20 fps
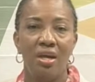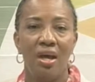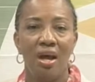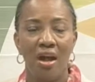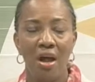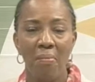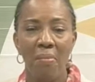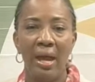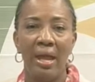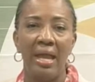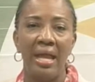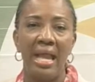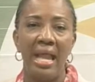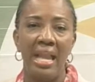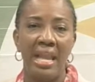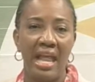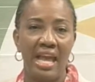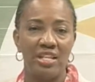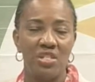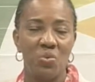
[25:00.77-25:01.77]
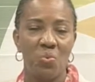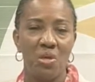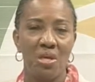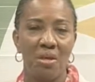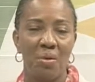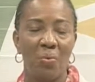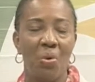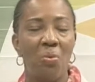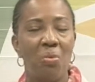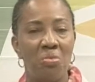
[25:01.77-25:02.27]
Come back again next week
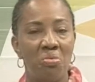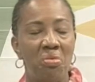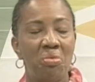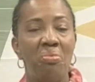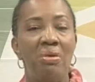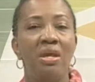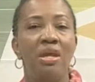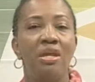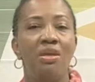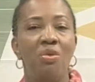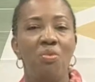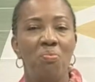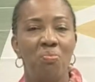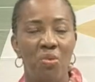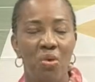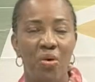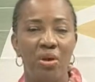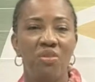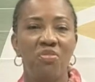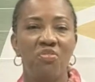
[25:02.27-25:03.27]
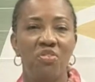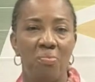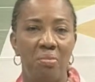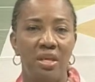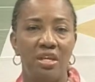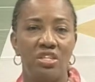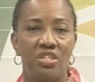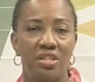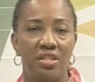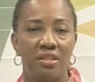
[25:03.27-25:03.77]
where we'll be bringing you more
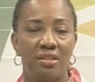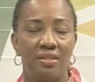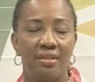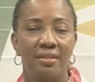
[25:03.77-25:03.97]
information.